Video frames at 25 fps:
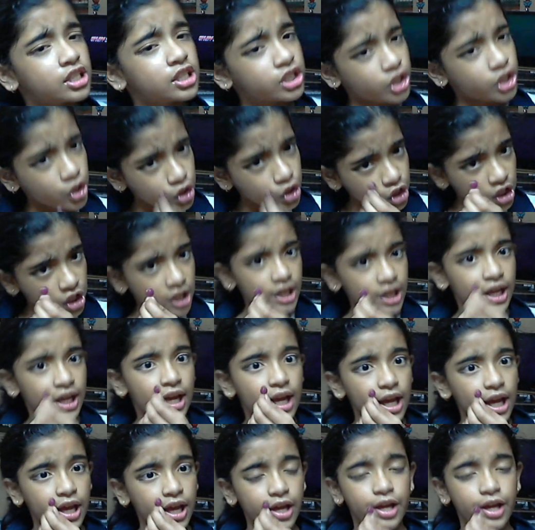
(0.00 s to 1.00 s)
This
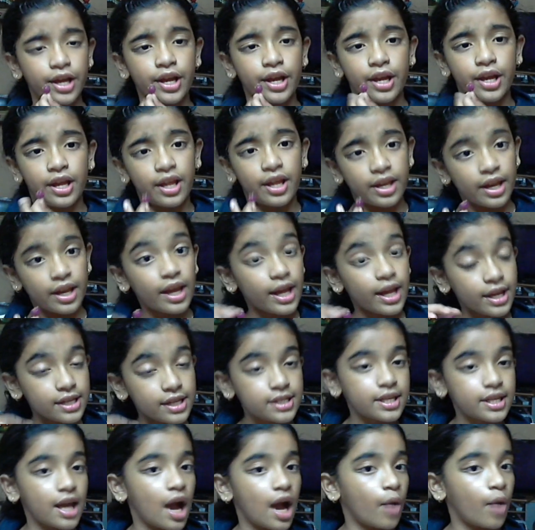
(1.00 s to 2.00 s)
usually in
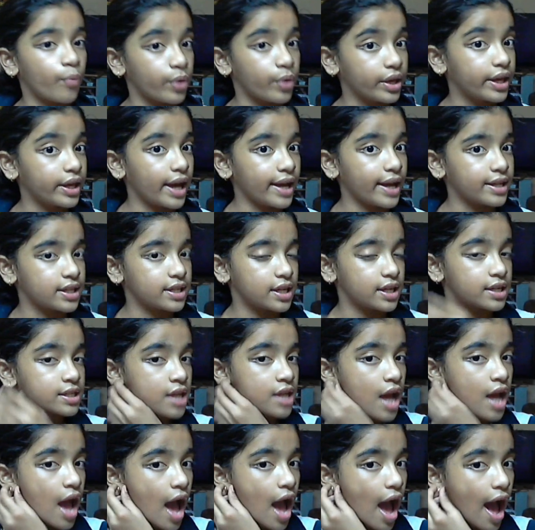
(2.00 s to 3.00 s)
India we get
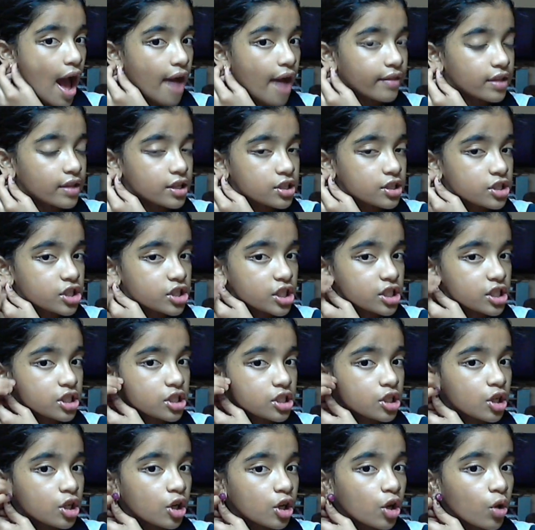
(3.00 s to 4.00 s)
it, and then
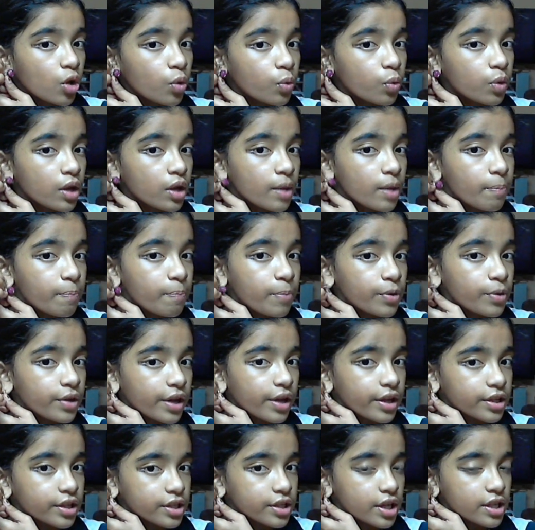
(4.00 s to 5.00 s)
just slowly
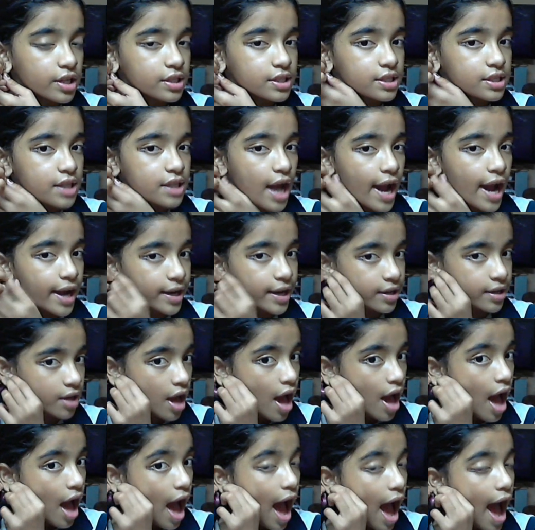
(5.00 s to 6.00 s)
put it
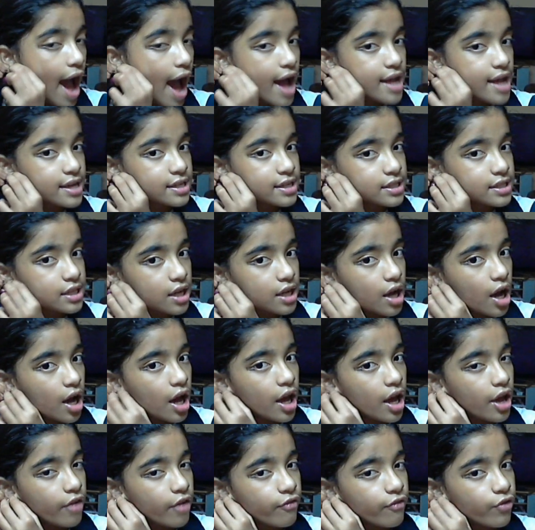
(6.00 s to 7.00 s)
inside. And
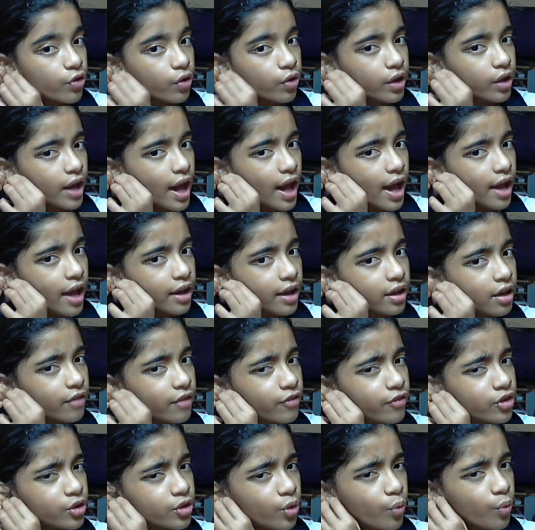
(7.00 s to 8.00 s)
if you
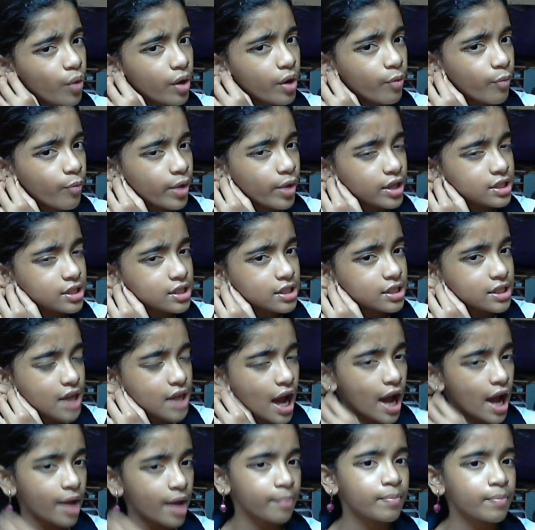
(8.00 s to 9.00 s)
don't want to waste the
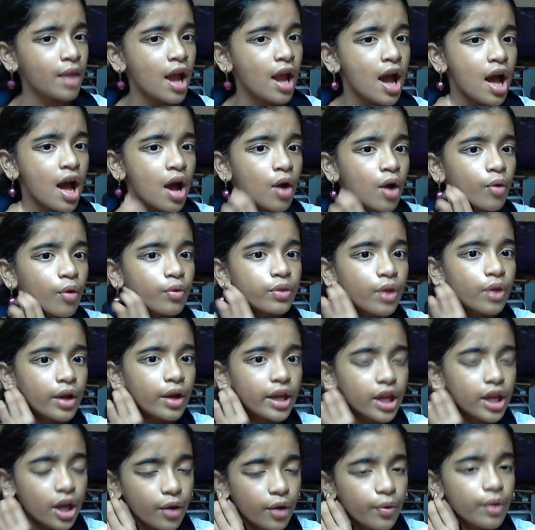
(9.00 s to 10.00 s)
time,
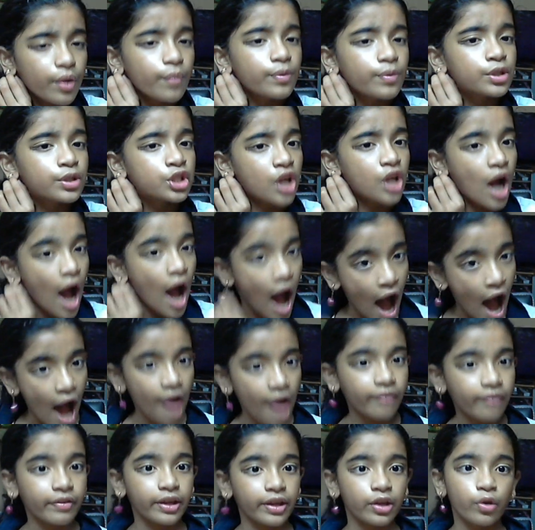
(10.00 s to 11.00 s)
the earring which you're
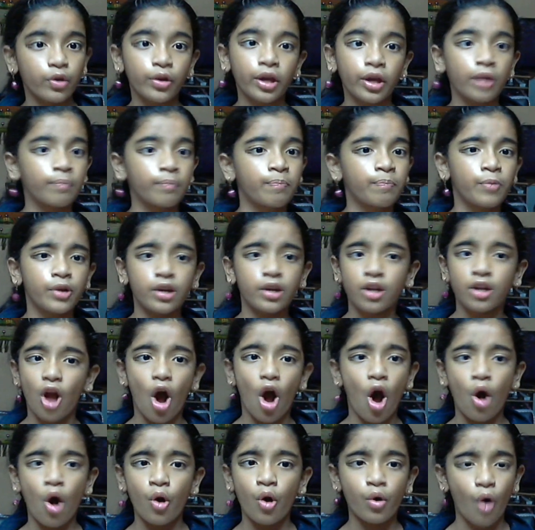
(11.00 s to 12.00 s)
having, you can put
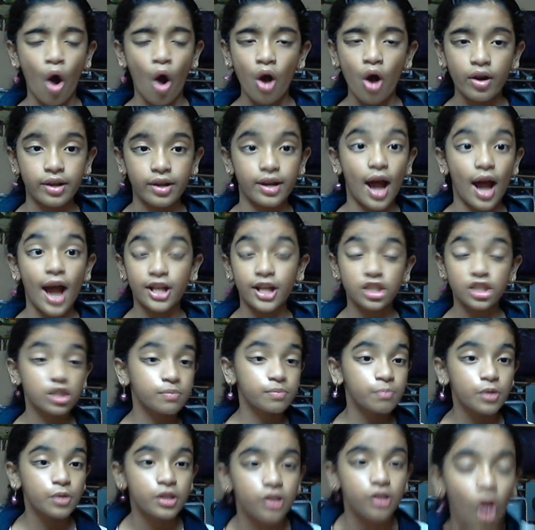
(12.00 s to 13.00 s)
it all on it. I
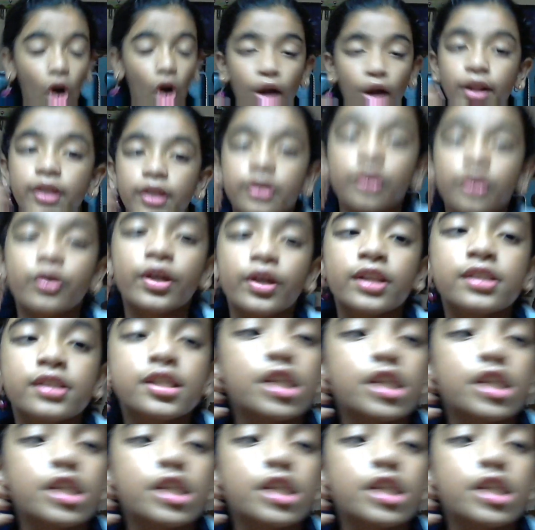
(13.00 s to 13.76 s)
just put it on it. You